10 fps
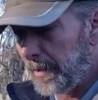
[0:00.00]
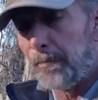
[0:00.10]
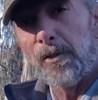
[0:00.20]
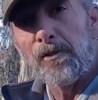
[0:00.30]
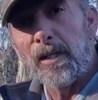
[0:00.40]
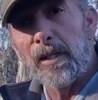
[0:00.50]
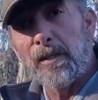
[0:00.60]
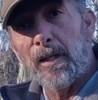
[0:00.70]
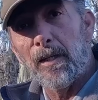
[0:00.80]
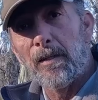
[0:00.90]
got to push that in
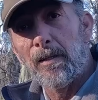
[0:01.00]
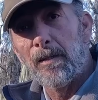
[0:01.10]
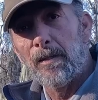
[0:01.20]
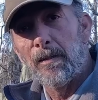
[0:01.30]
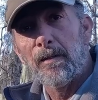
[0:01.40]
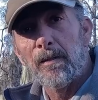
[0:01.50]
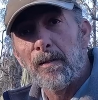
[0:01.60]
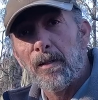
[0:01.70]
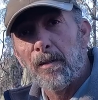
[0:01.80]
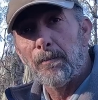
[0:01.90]
to
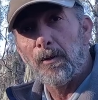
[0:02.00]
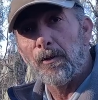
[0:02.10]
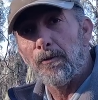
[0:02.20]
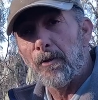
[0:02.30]
pull the